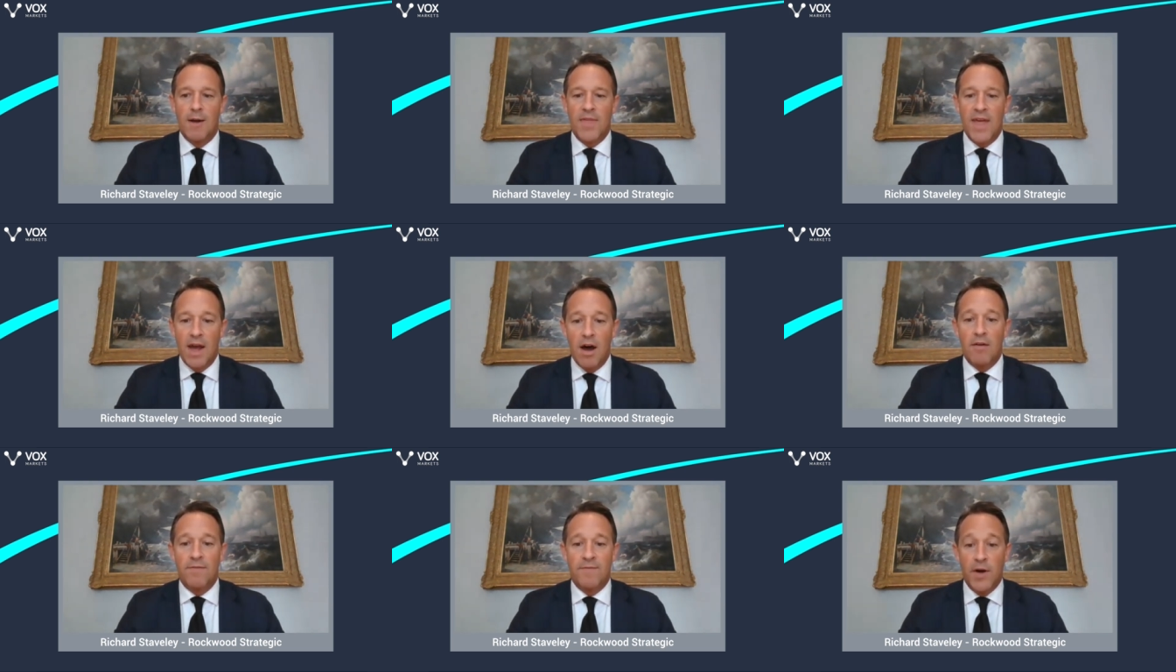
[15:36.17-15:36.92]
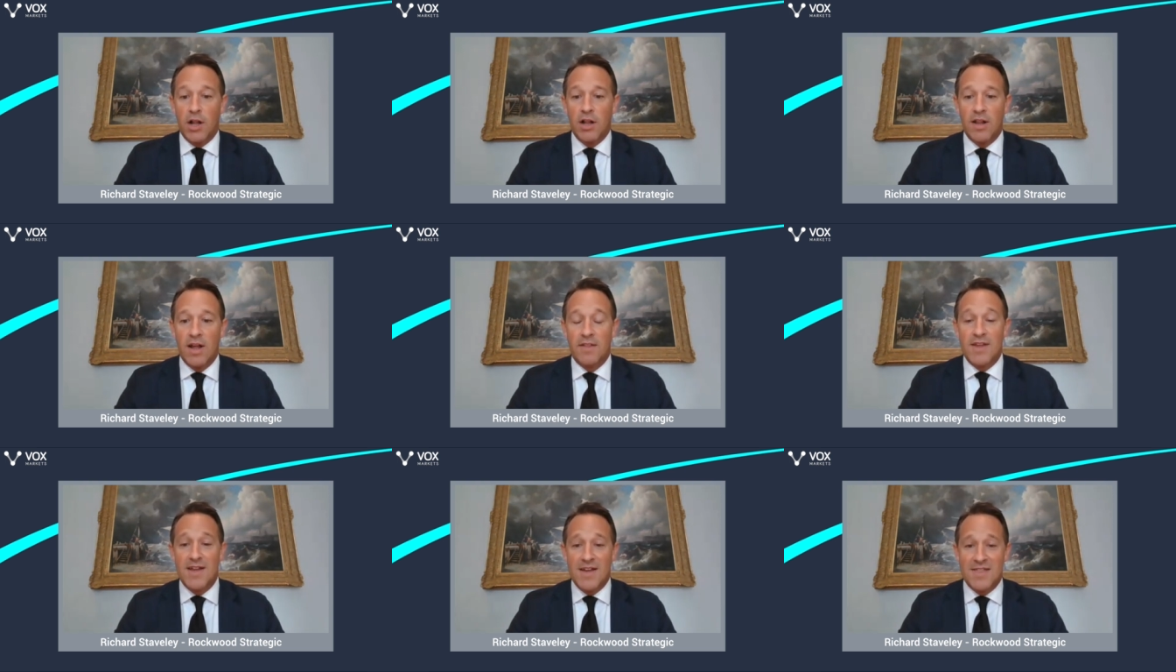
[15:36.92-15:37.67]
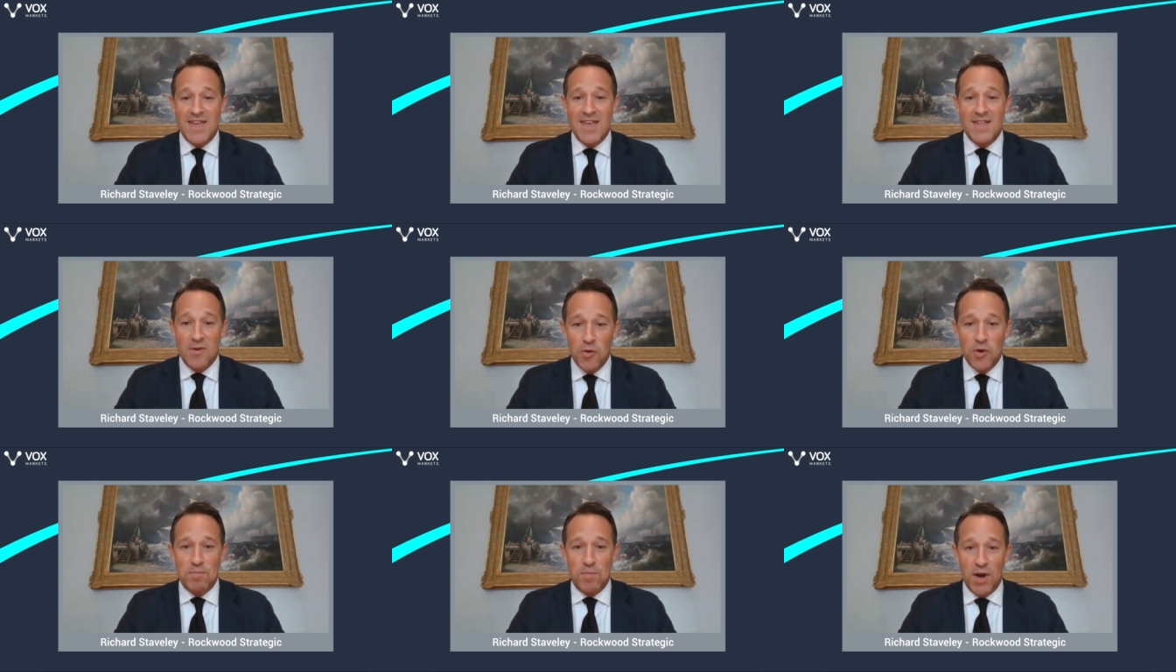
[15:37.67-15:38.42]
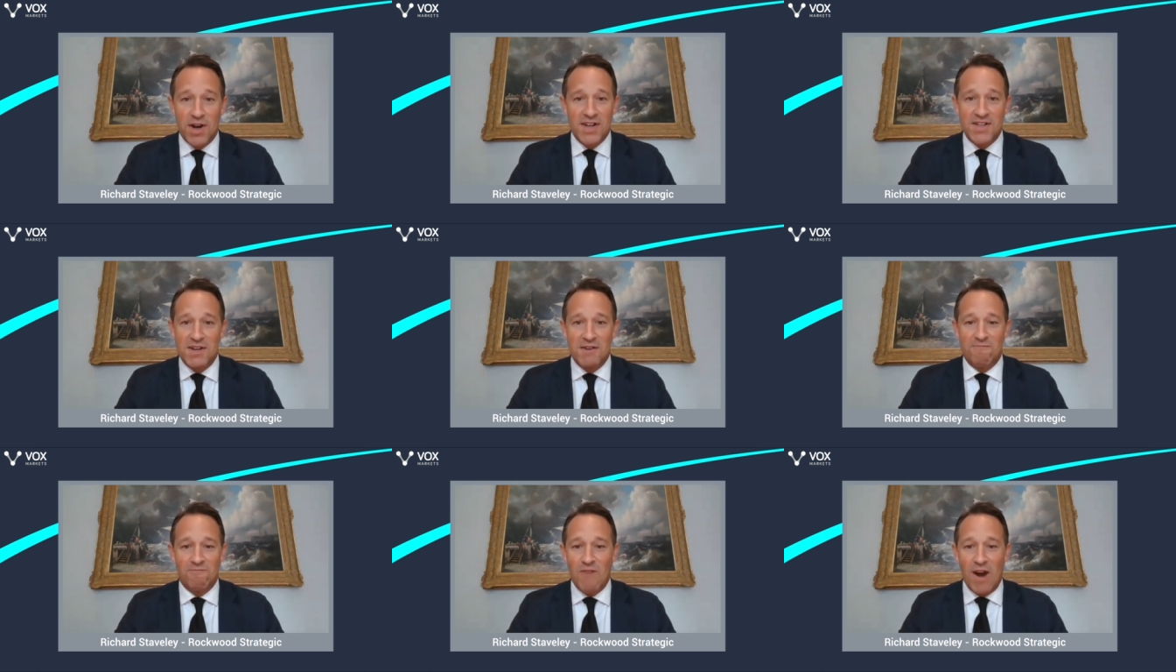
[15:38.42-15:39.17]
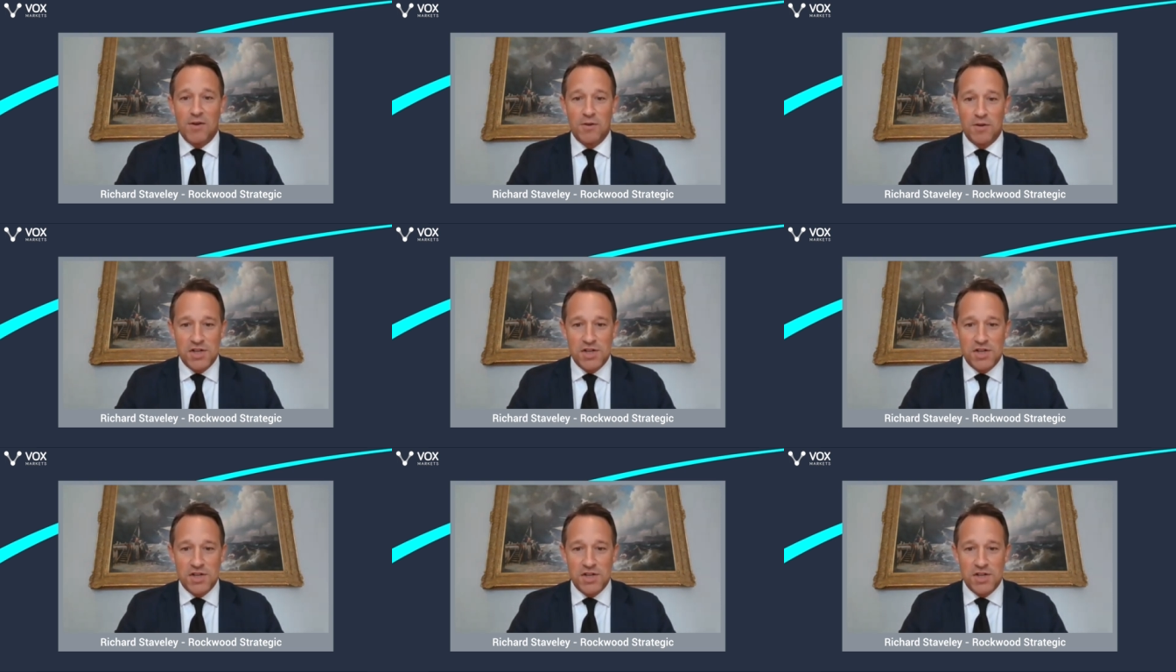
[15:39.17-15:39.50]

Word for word: They are full, and the order book is in record